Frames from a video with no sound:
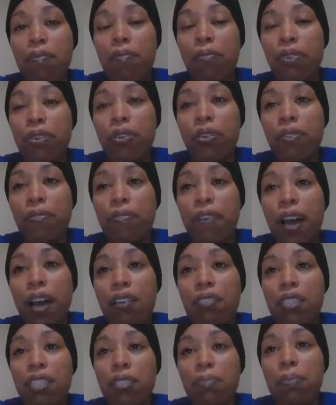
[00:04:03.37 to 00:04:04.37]
for your
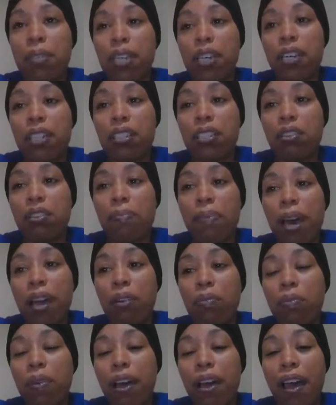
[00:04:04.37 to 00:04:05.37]
files is because no
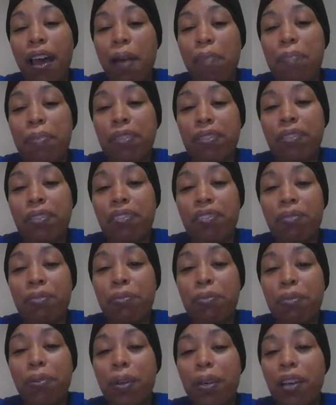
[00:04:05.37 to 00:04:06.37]
matter what happens
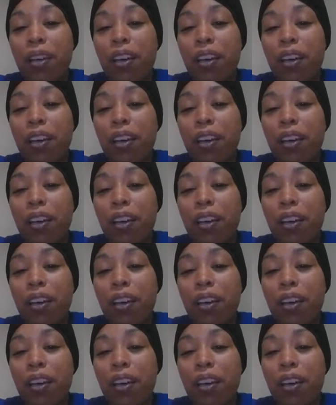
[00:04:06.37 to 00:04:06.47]
to